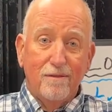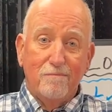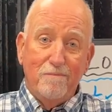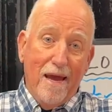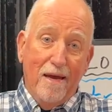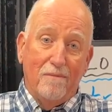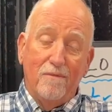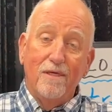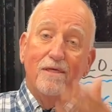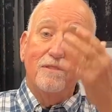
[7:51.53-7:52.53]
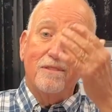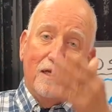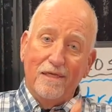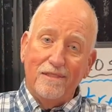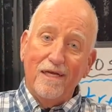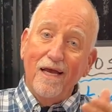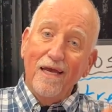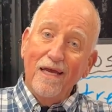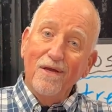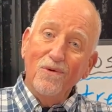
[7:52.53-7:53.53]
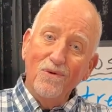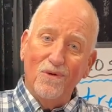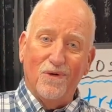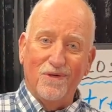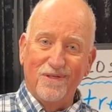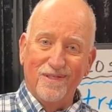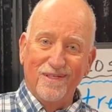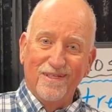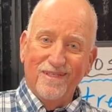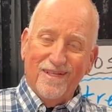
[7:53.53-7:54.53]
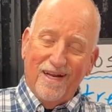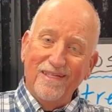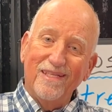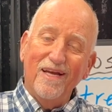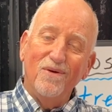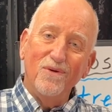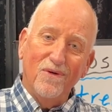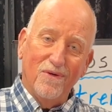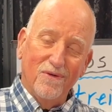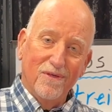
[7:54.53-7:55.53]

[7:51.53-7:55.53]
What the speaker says: bam, 31. 31.